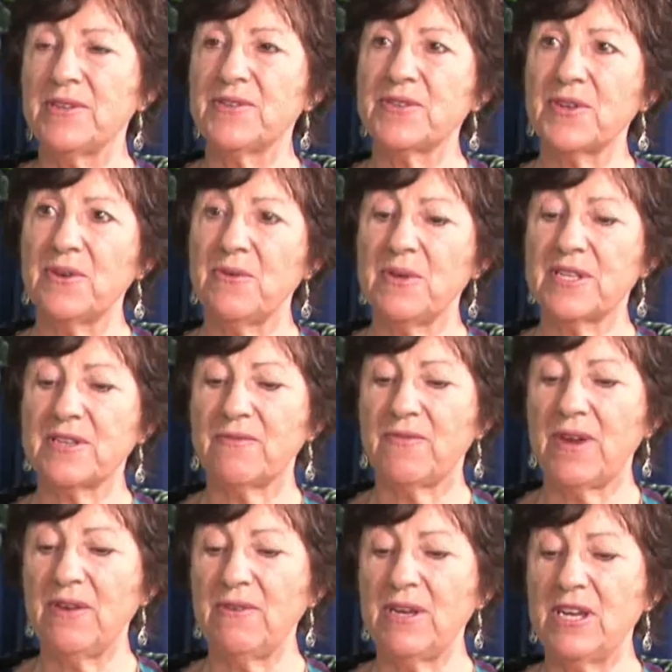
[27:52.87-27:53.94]
So it's a
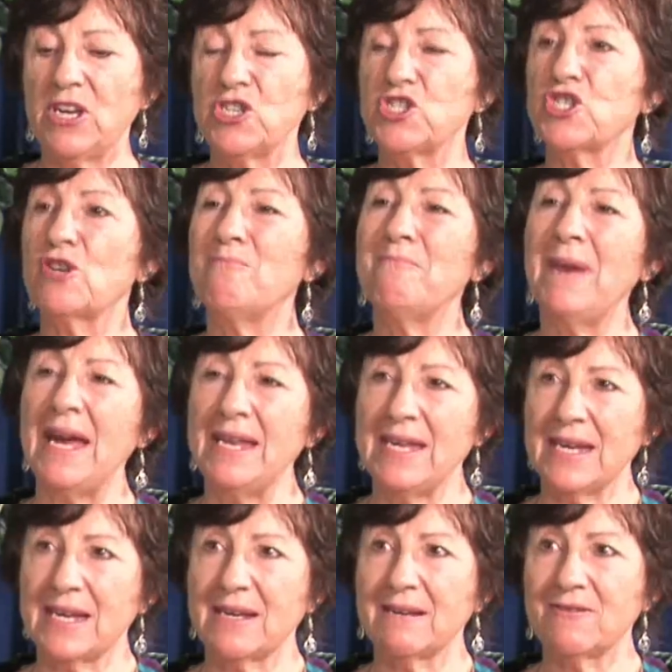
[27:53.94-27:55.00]
very
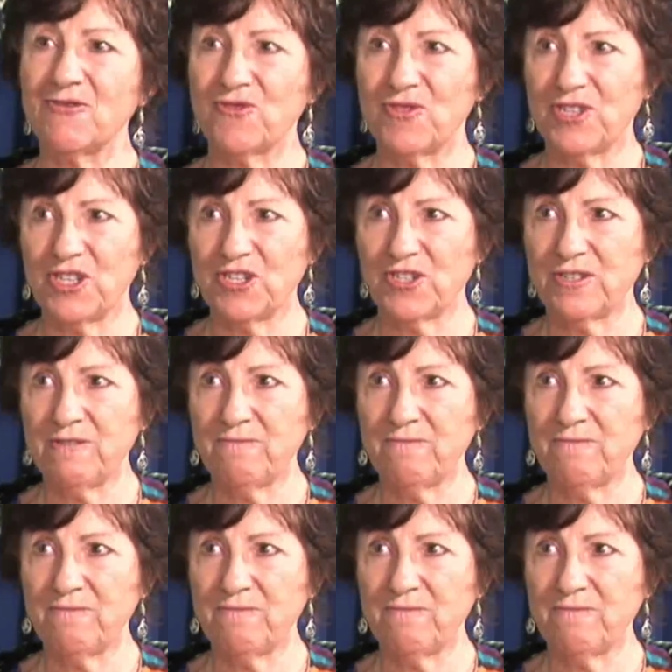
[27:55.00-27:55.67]
shamanic tradition.